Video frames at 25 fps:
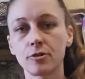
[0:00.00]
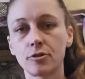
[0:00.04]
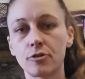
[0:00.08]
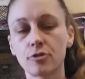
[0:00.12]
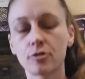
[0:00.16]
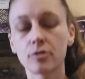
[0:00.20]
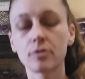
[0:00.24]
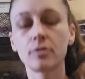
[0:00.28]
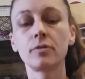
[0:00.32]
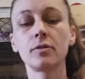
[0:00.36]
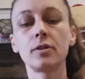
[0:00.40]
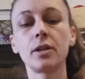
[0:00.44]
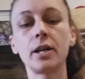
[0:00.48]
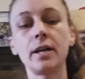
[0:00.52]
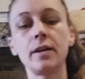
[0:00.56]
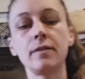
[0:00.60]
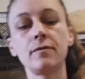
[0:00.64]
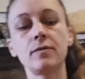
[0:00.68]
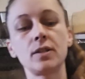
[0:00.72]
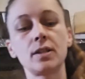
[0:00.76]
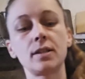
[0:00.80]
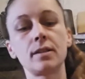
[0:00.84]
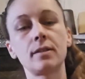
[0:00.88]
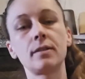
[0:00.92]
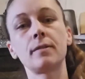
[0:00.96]
true
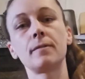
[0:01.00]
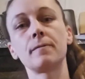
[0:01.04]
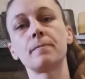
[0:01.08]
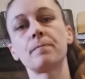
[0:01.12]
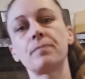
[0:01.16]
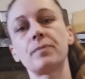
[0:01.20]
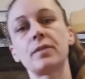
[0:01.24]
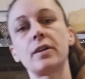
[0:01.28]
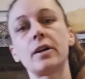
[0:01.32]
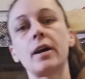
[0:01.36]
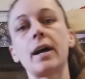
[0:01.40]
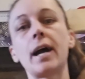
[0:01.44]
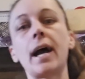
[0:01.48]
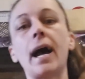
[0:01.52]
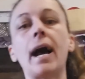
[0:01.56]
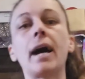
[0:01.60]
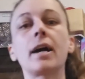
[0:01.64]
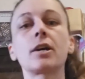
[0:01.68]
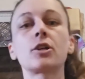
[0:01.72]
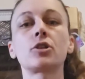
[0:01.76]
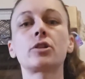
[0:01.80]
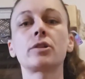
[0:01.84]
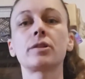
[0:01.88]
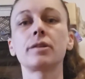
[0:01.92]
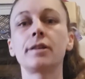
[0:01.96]
leaves, they're
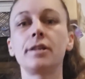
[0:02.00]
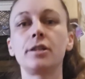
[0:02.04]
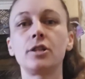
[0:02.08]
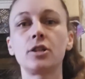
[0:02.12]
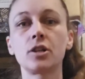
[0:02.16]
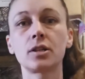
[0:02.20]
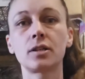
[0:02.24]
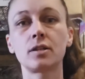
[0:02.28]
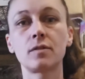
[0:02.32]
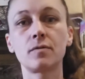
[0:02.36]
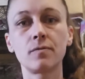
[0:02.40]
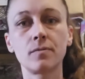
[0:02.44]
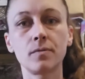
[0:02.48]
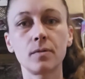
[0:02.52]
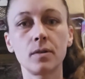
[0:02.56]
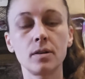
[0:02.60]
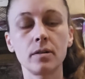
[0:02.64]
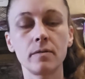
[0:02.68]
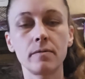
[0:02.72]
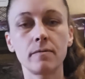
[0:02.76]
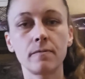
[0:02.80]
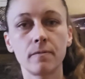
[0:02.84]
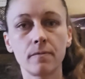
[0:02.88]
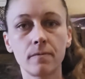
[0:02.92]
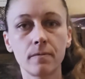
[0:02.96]
actually just
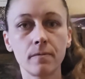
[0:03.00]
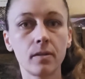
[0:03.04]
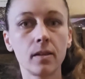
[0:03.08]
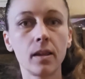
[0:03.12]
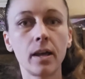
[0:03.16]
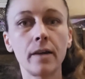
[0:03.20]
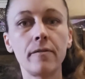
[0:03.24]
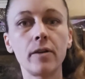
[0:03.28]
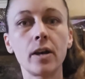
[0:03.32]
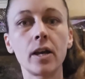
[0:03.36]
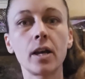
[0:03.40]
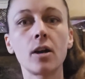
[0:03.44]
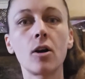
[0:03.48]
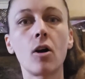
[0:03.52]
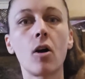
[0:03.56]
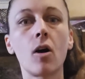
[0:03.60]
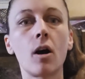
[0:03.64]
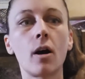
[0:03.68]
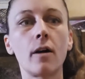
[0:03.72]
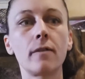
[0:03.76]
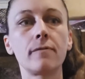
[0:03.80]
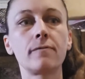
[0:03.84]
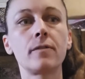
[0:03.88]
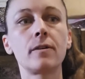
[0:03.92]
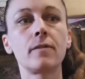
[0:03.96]
living
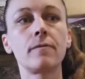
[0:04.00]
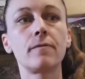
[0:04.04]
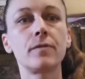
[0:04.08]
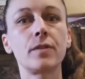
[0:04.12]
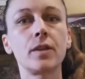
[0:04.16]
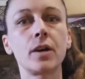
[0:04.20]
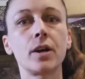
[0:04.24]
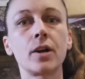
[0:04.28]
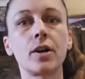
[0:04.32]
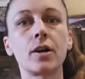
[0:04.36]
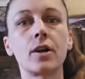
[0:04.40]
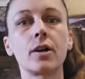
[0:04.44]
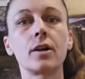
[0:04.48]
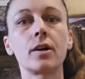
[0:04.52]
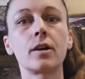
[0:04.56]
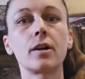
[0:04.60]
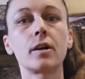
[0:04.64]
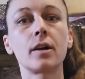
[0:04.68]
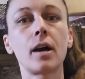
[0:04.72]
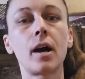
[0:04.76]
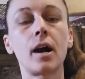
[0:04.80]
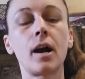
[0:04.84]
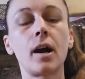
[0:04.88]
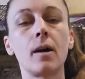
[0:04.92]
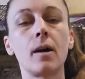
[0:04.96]
off of their